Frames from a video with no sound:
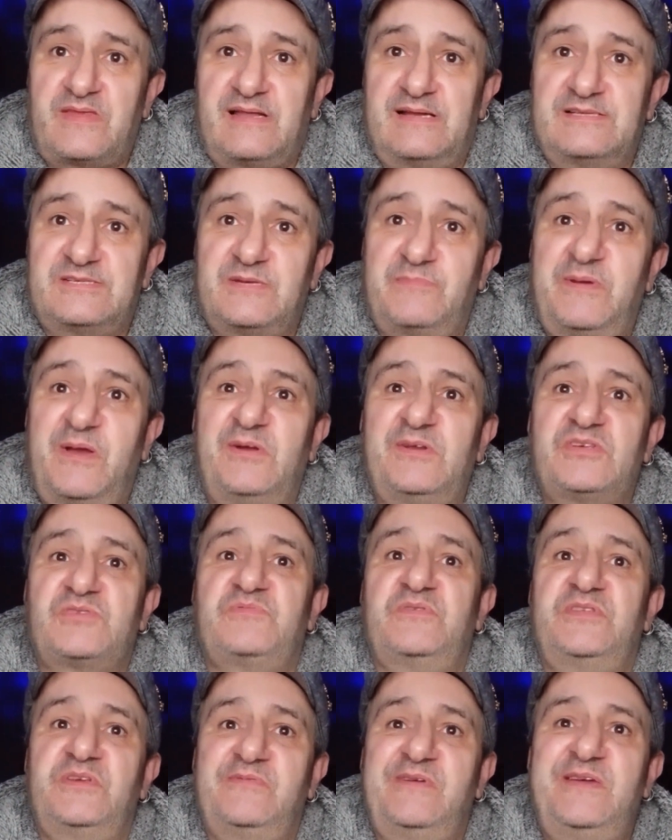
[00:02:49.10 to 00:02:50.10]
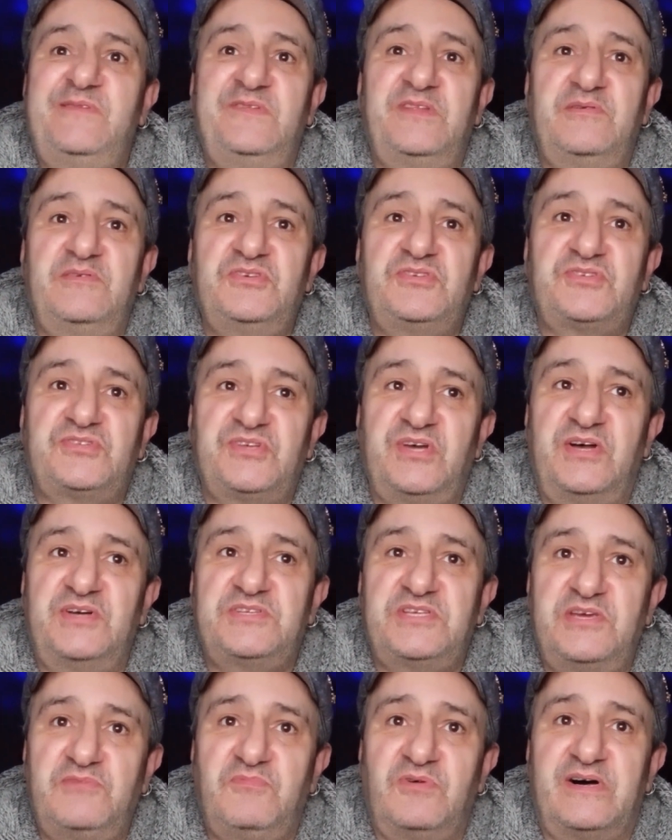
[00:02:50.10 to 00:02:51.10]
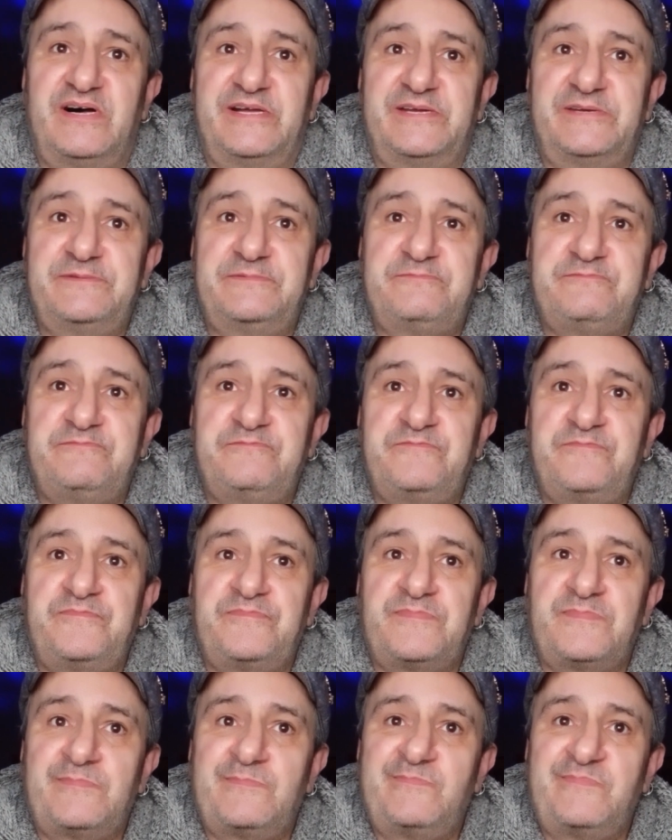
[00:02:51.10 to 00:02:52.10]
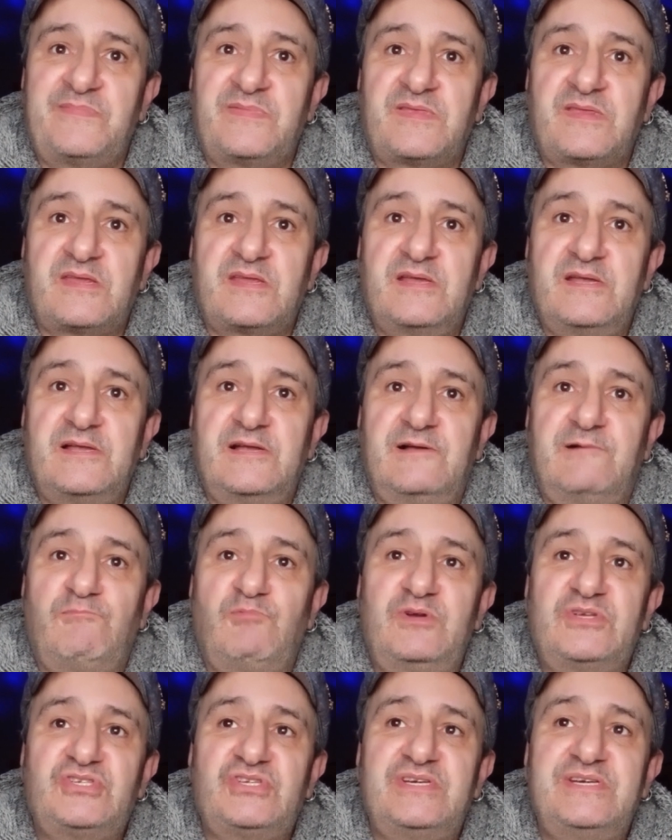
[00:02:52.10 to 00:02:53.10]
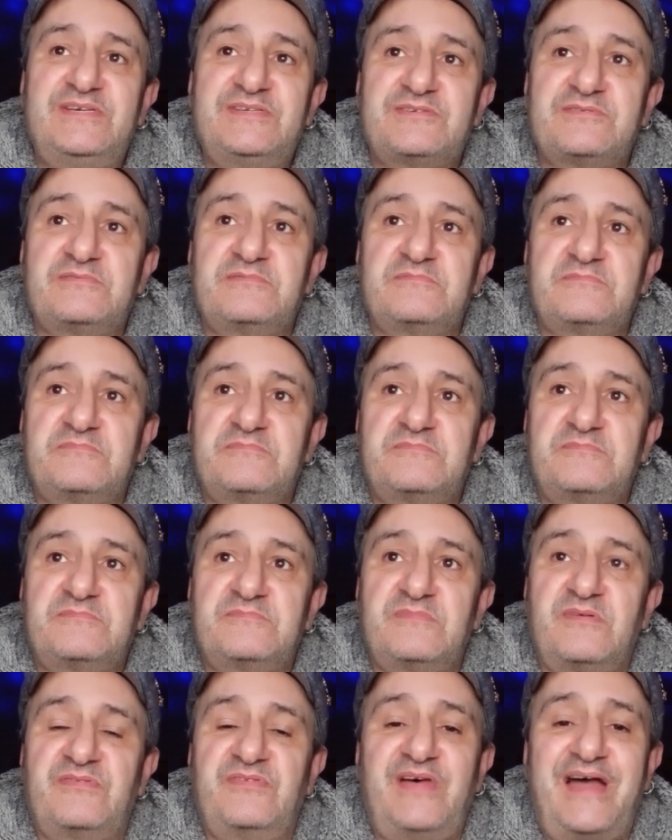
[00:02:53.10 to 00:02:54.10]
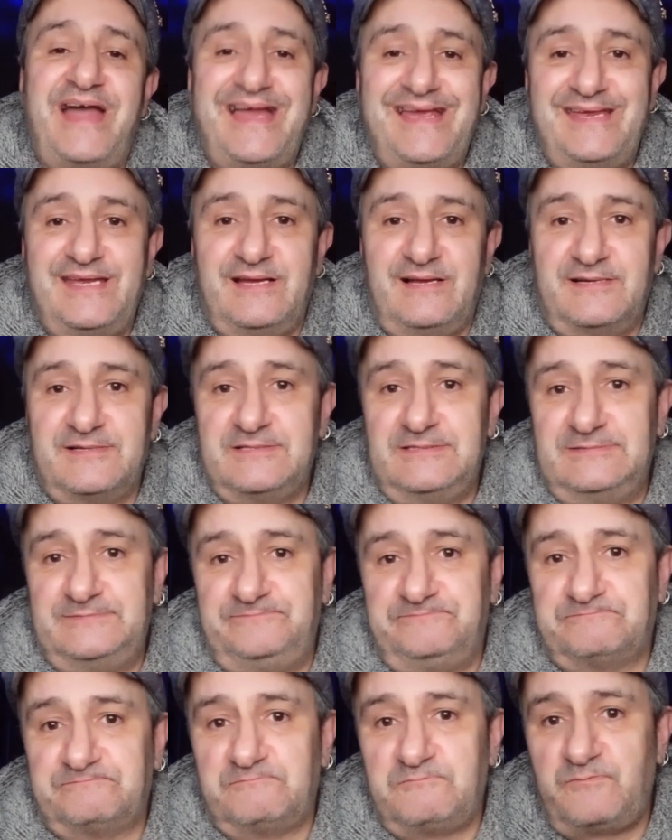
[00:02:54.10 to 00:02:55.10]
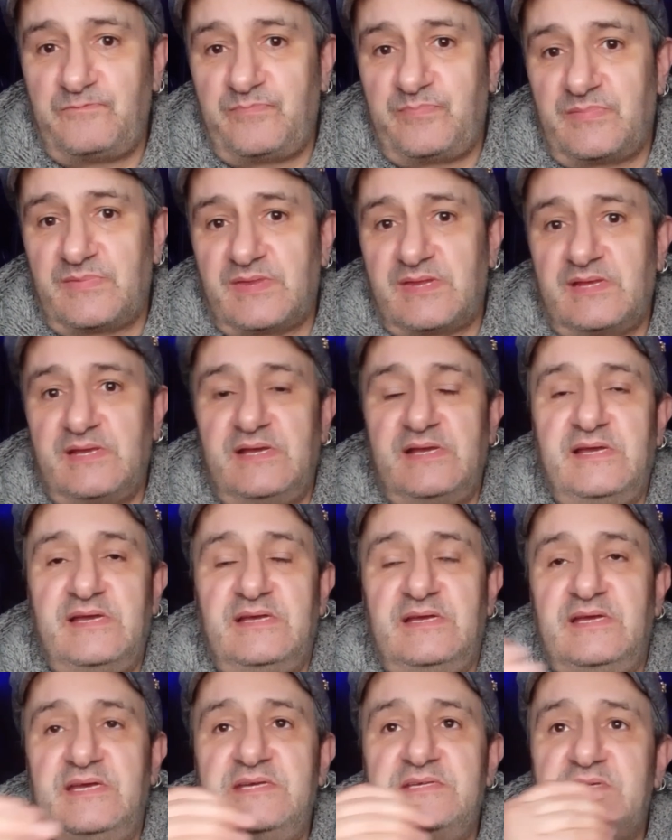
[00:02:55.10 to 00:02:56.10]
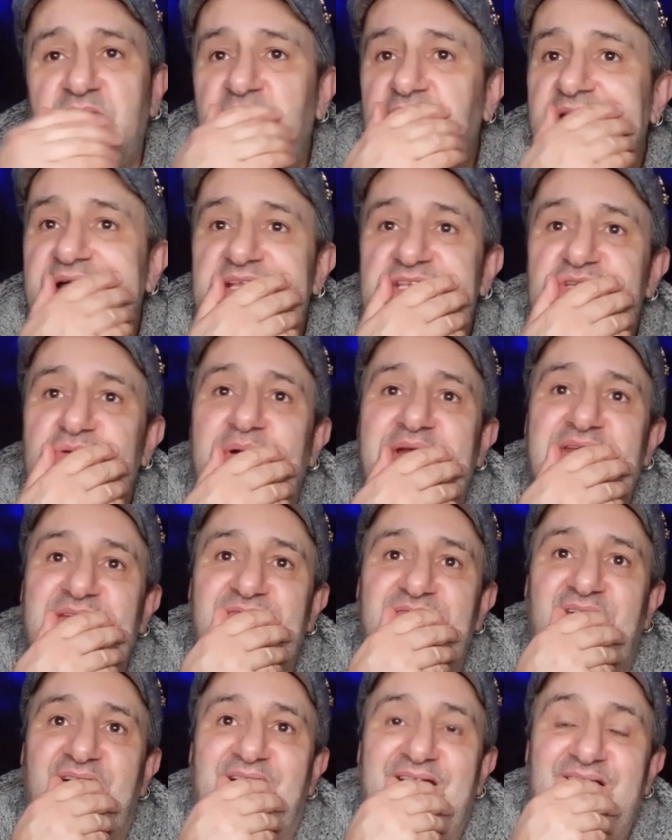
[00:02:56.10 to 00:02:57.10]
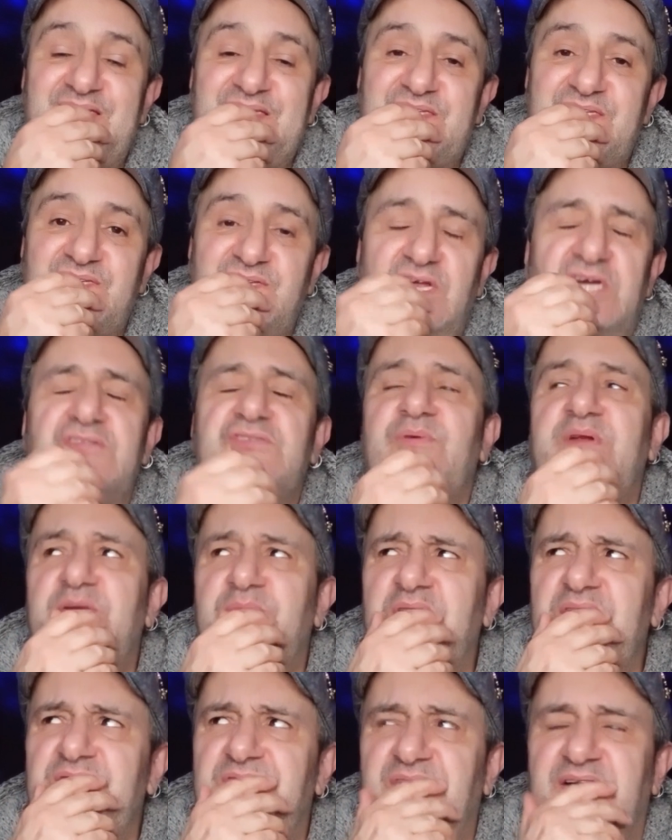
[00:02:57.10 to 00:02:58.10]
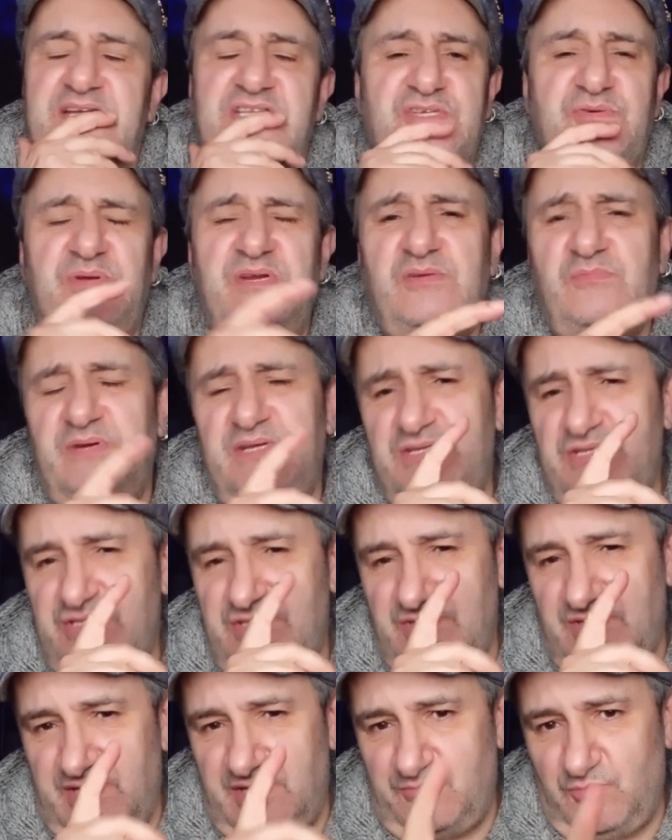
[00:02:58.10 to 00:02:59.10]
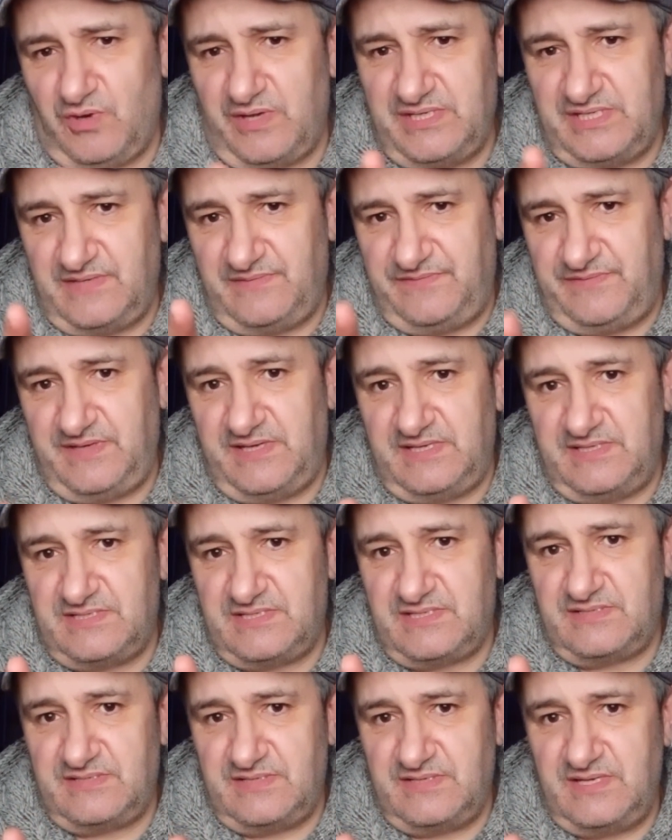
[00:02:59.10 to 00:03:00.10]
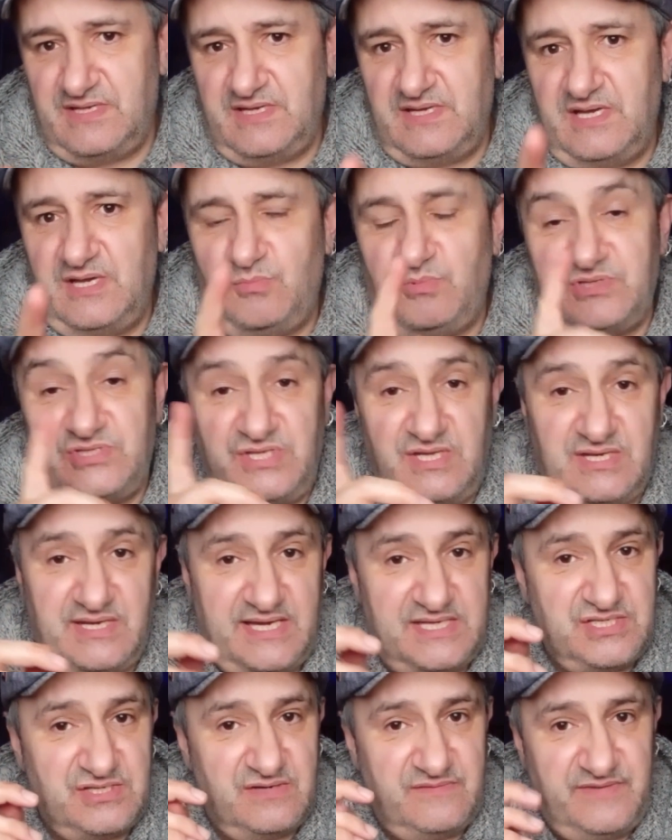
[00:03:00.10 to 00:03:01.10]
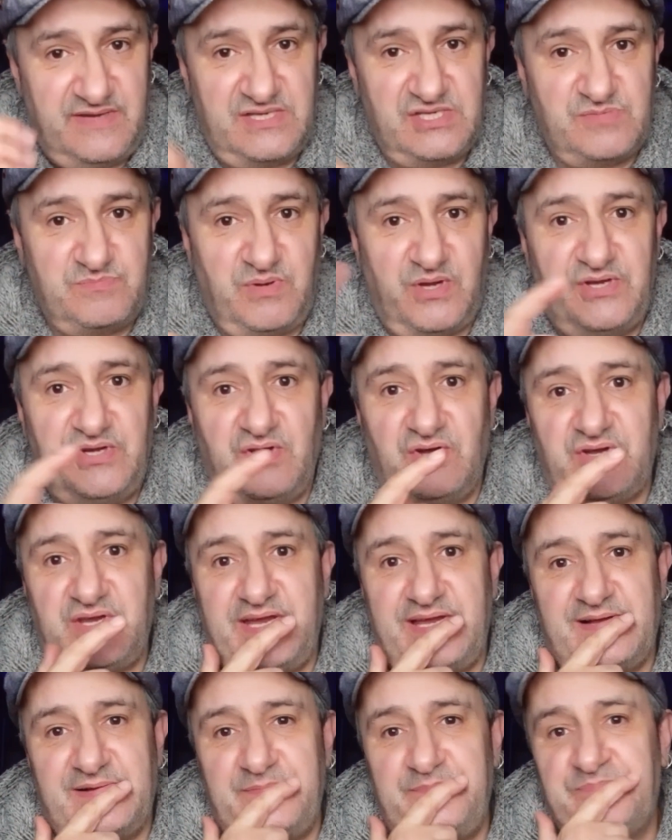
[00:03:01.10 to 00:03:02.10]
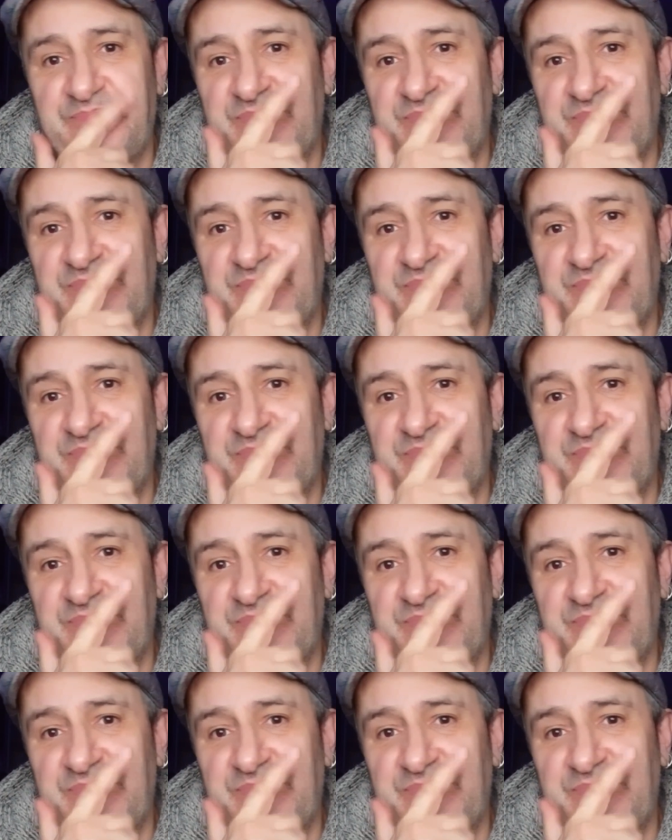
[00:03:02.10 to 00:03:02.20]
to be honest with you, even though he's 31, which isn't that young, he's only had 21 fights, 20 wins and one defeat, which he later avenged by knockout.